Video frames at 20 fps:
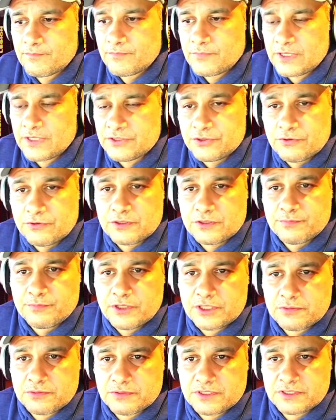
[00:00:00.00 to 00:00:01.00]
George
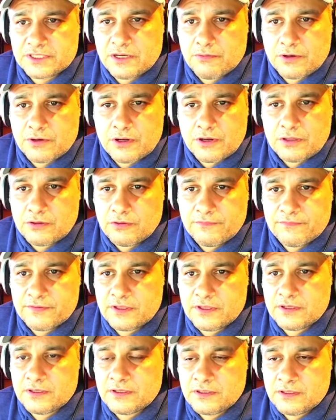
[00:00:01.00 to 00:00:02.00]
Bush was going all over
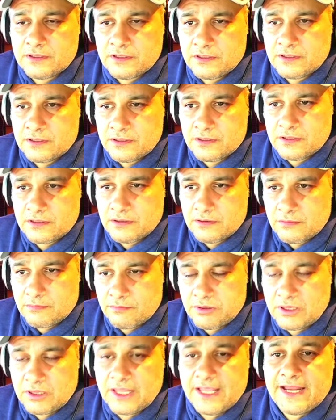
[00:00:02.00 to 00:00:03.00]
the
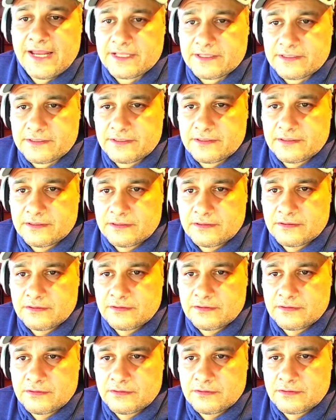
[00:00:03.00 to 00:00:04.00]
planet
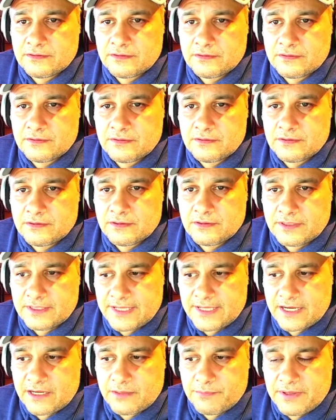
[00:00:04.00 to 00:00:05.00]

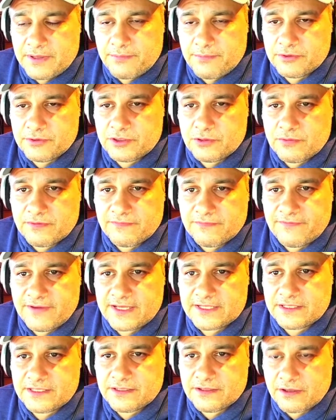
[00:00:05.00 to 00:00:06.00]
getting people to
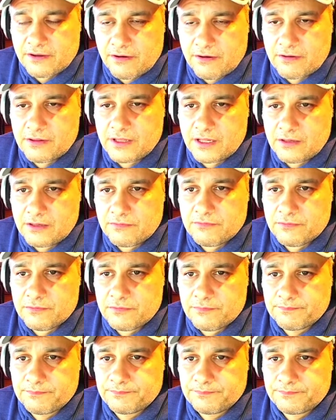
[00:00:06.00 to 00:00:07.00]
invest in the Carlyle Group
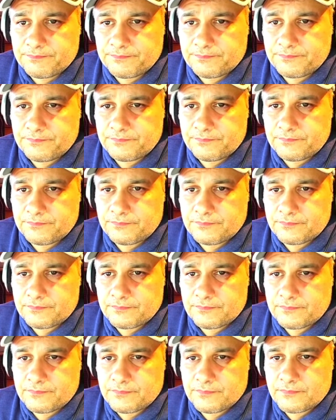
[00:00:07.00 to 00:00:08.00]

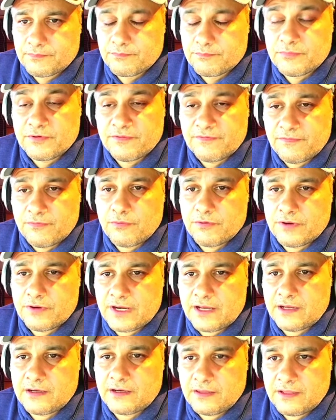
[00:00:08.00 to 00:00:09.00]
before
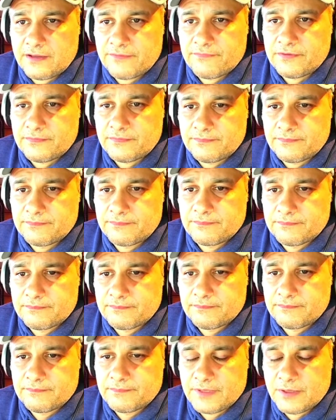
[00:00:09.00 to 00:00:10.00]
9/11.
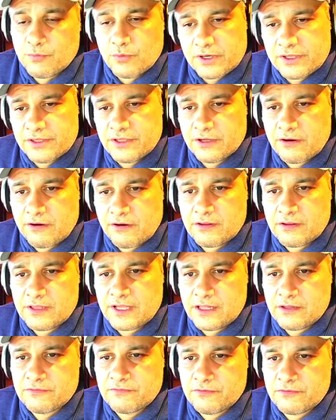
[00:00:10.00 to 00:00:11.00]
And what did the
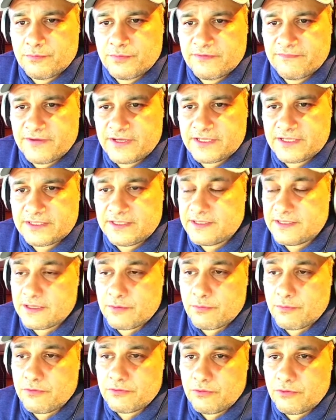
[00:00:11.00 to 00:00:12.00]
Carlyle Group invest in? They
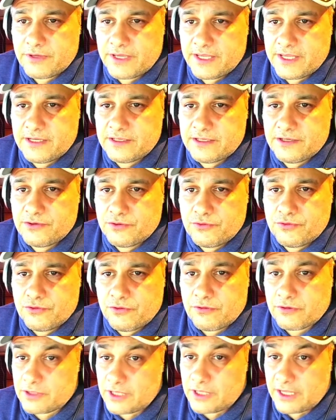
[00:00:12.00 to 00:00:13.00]
weren't located in New
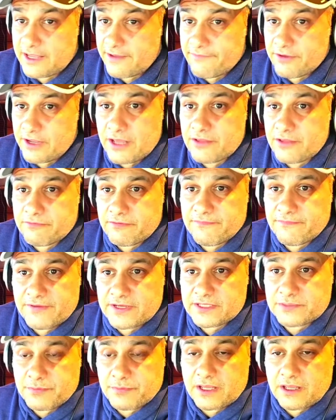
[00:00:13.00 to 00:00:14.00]
York like every other
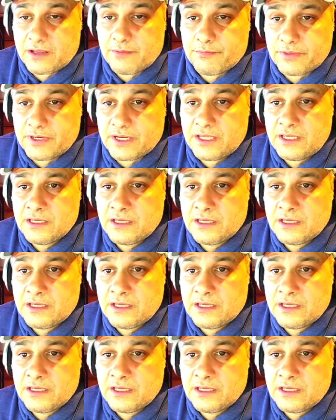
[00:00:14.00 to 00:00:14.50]
investment company.